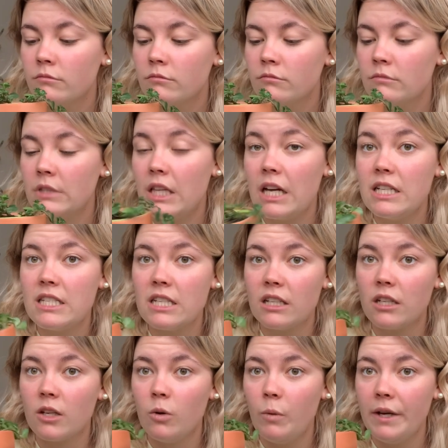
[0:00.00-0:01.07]
That's
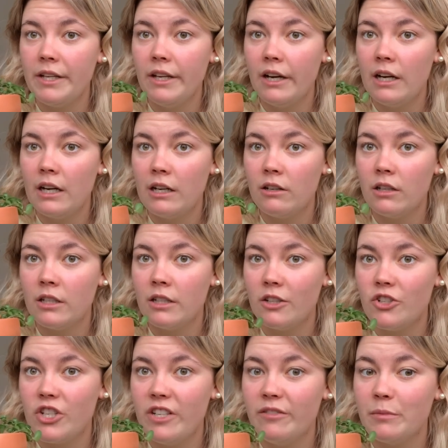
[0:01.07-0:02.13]
quite an
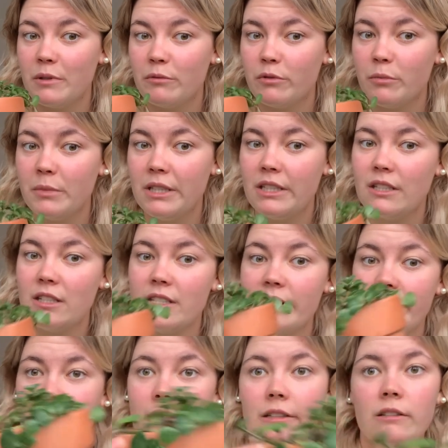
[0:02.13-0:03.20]
achievement for me because I've
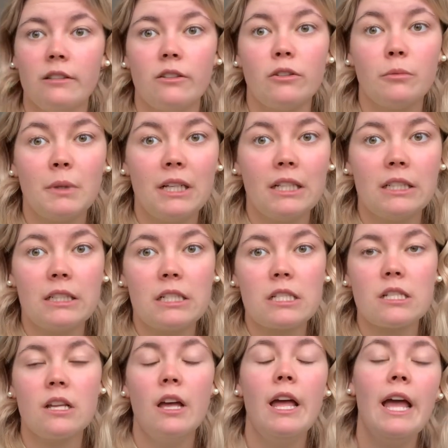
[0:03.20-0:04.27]
killed other plants.
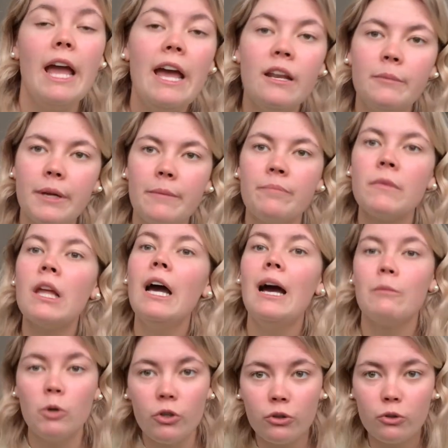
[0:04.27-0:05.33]
Anyway, I'm
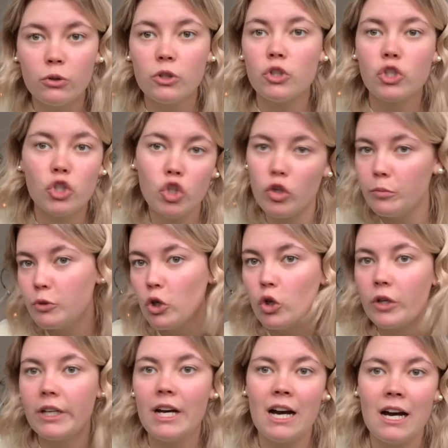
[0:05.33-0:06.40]
gonna go and stop
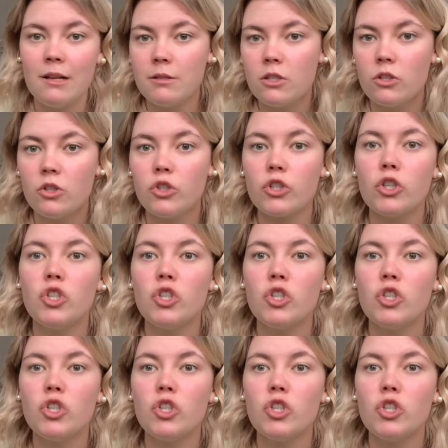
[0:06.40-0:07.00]
talking absolute.